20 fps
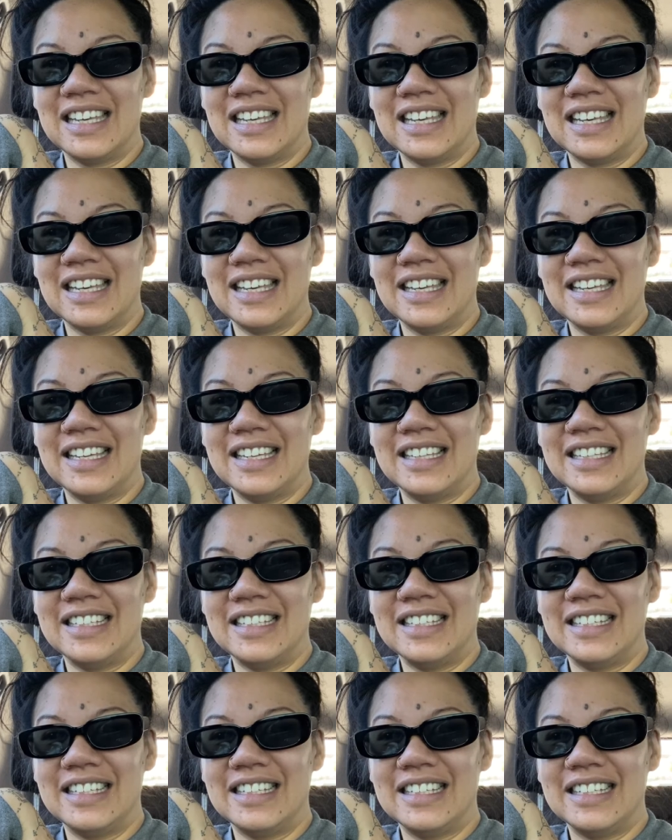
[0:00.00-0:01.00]

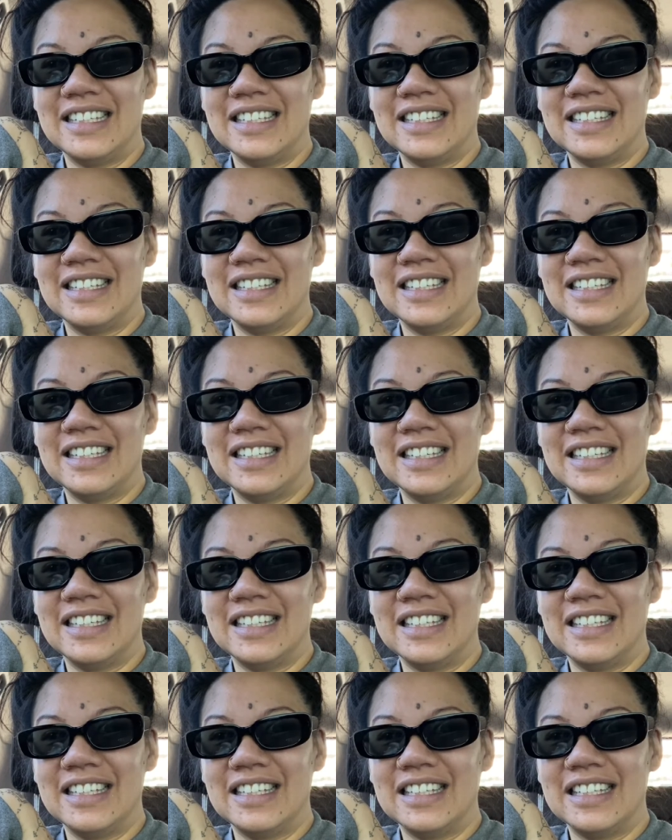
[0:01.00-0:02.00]
And
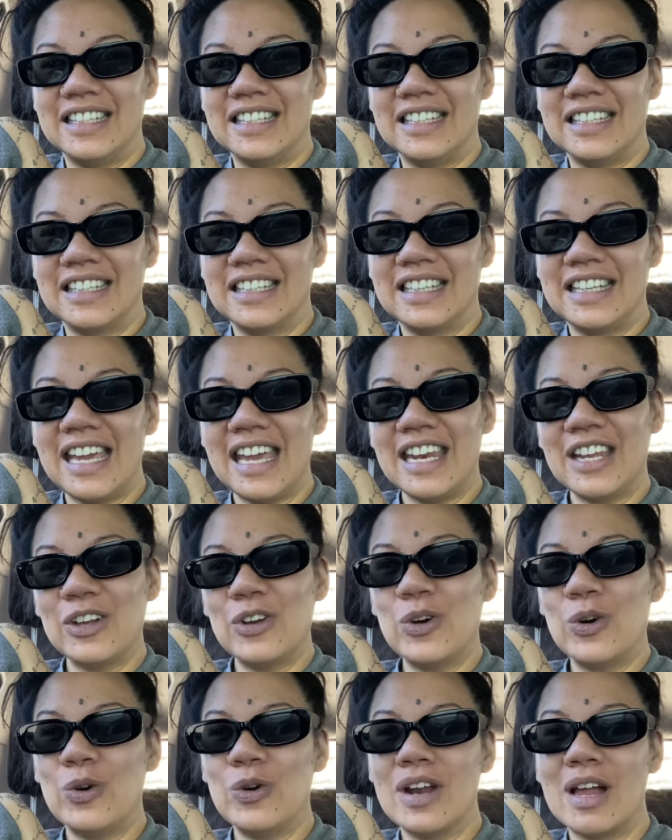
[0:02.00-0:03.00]
getting
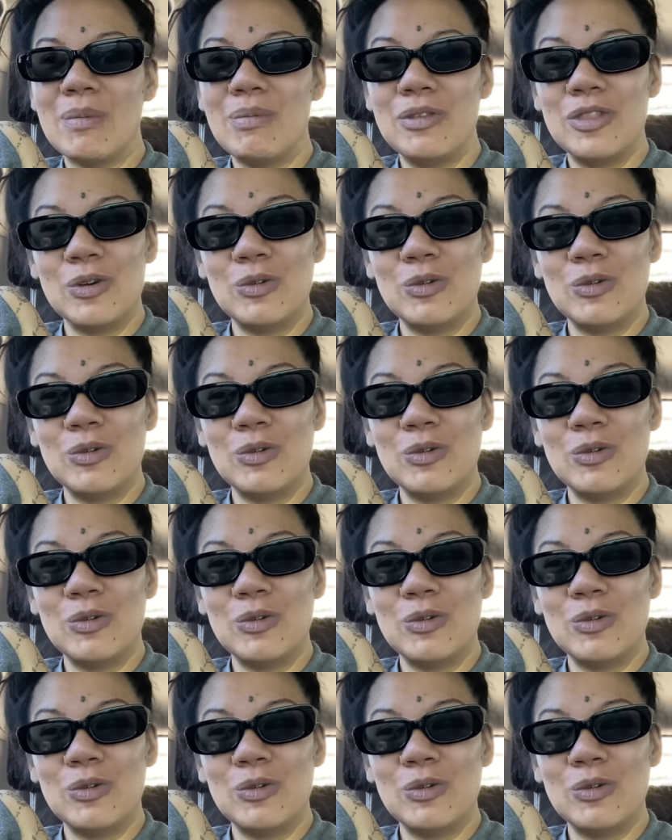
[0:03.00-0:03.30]
caught up in the